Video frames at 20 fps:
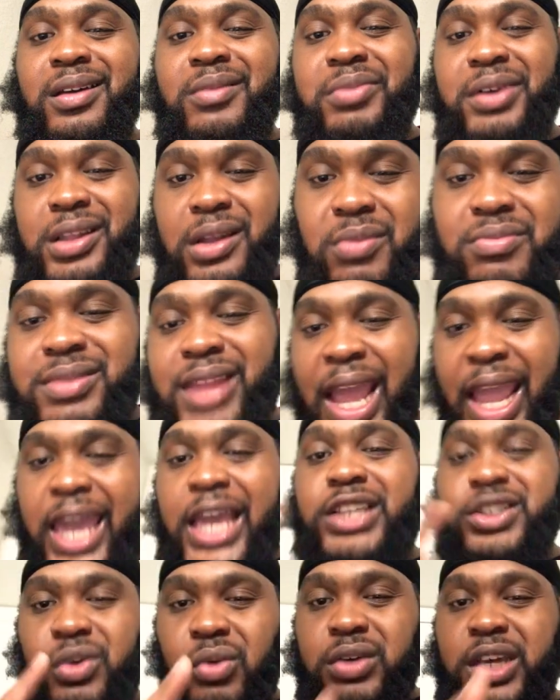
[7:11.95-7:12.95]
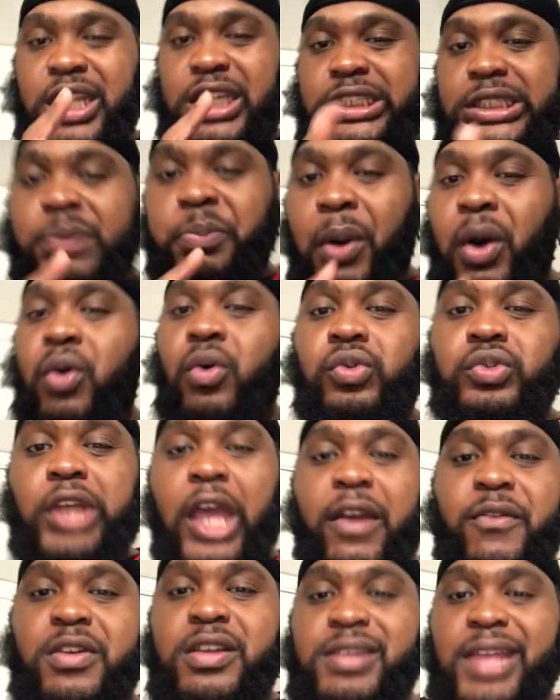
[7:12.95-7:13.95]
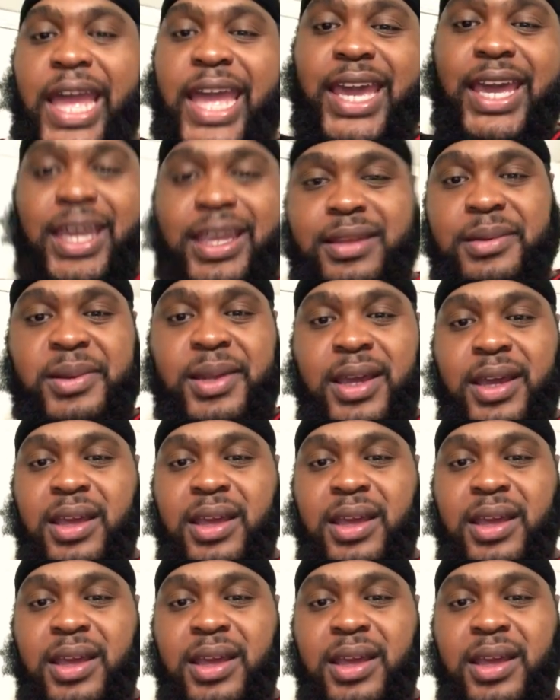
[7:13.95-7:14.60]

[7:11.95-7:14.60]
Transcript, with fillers: But them names gonna get exposed. Every name